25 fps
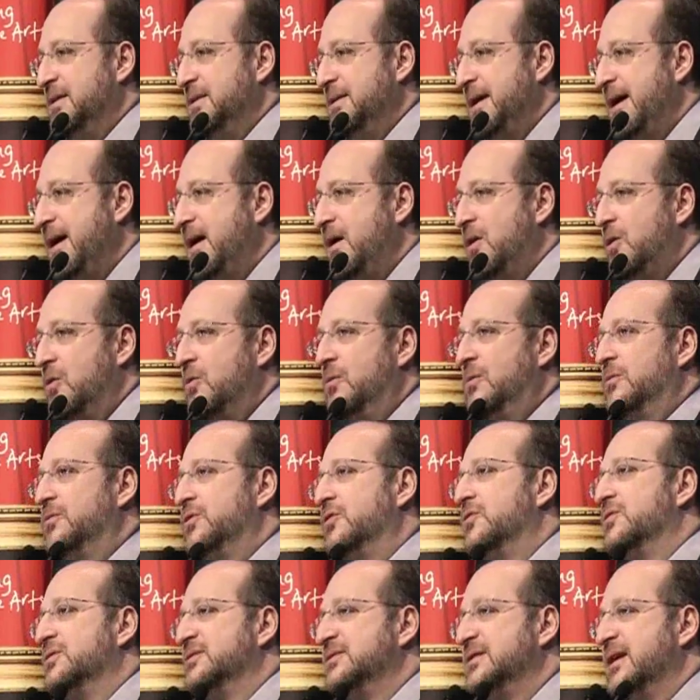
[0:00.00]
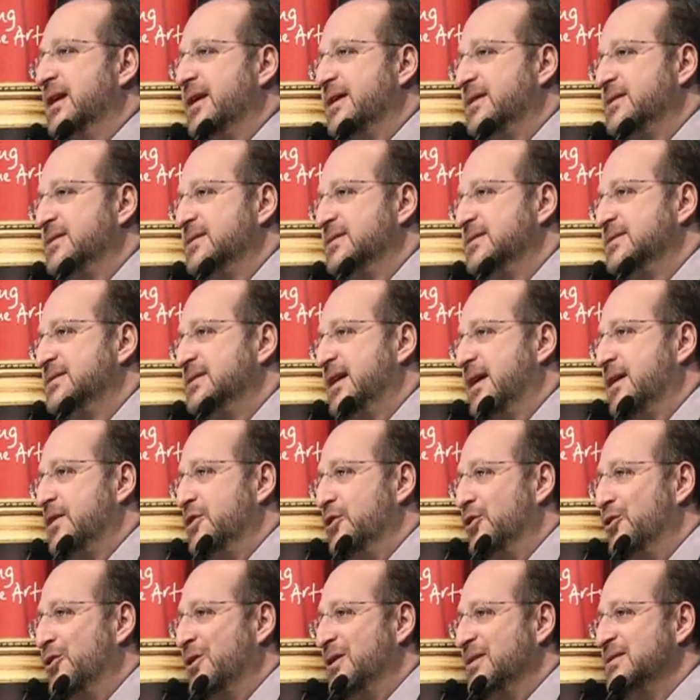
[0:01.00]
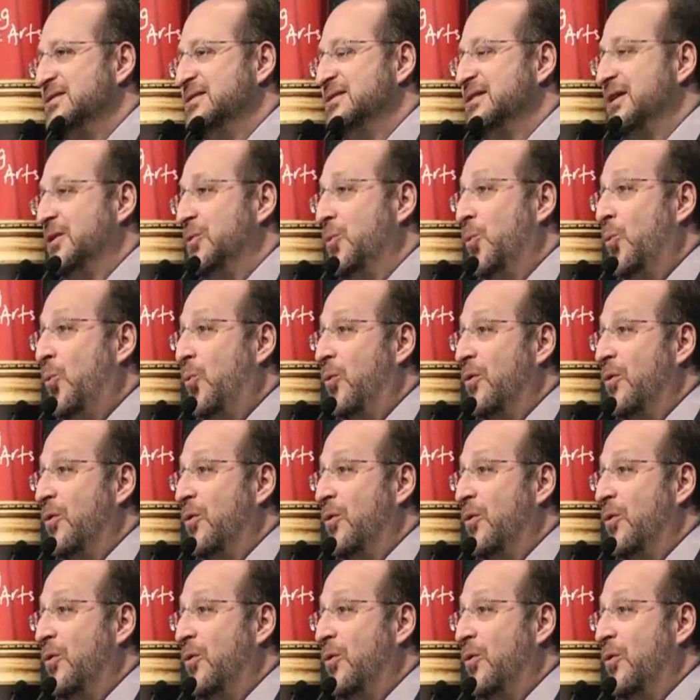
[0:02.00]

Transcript: Now, neuroscientists say neurons that